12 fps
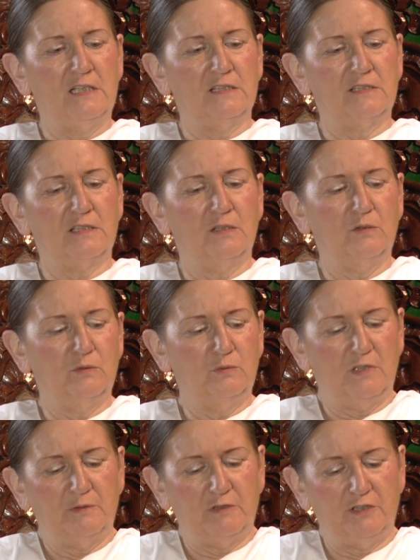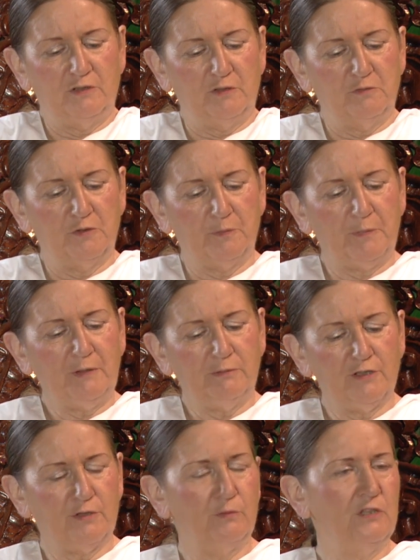So, the people
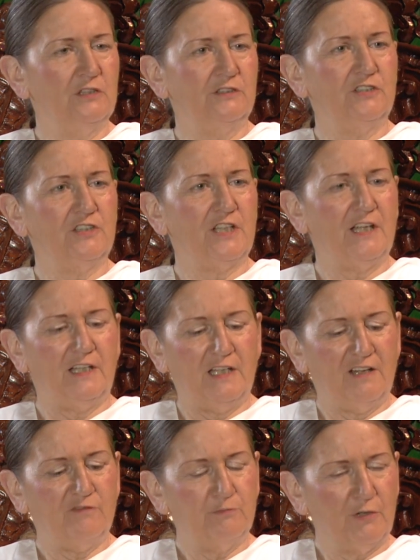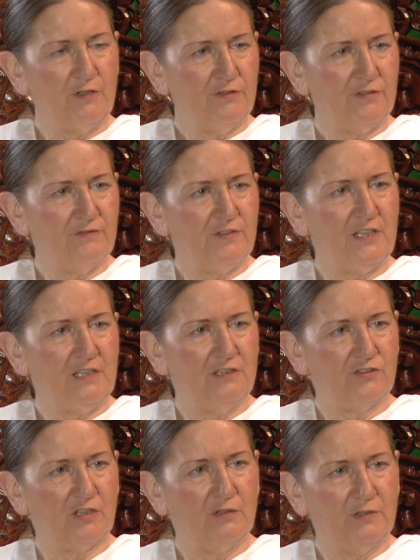of the world today have both of
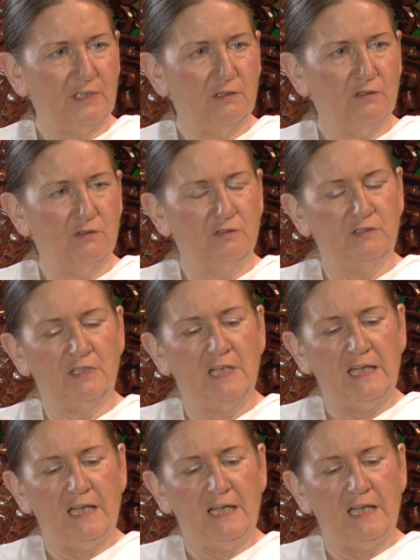these going on,